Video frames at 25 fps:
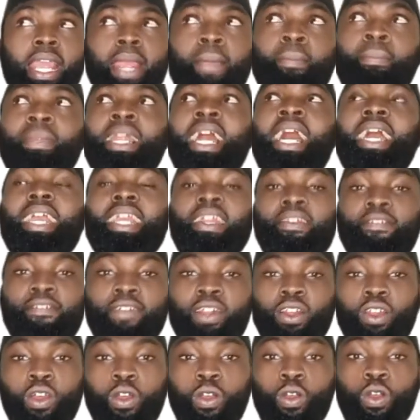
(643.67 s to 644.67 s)
Imla il
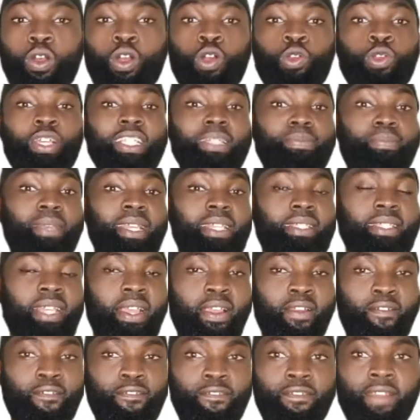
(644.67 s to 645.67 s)
farag always
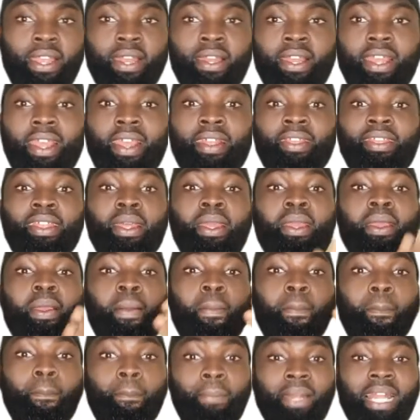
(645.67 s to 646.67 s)
means fill in
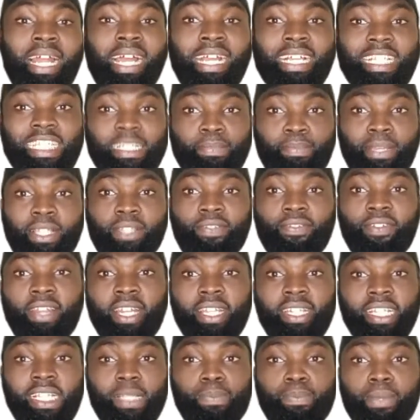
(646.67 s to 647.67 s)
the blank space,
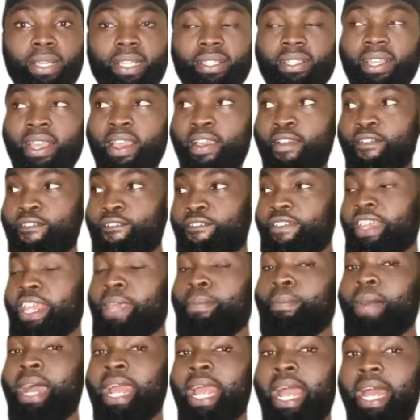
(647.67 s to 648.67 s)
fill in the space.
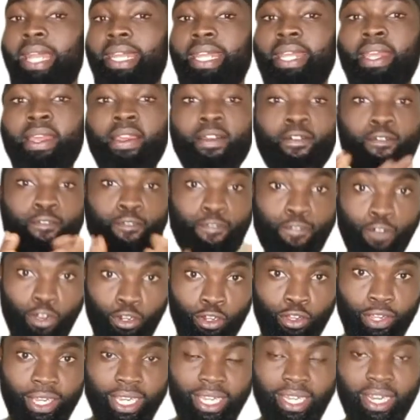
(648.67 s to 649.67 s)
Fi mayali,
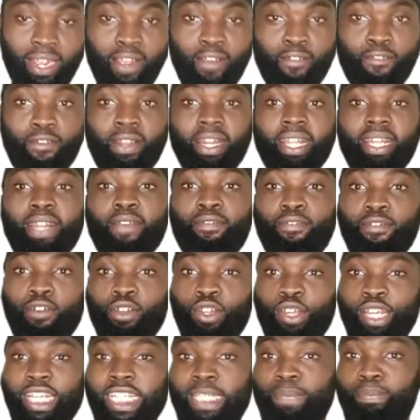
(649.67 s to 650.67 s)
following, fill in the
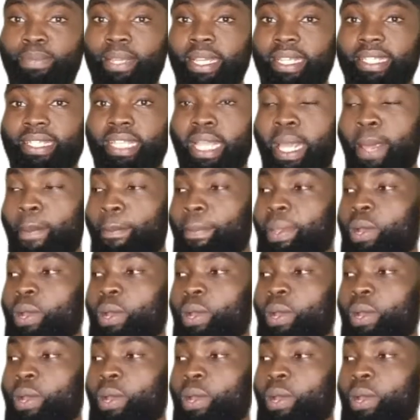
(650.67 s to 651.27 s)
following space.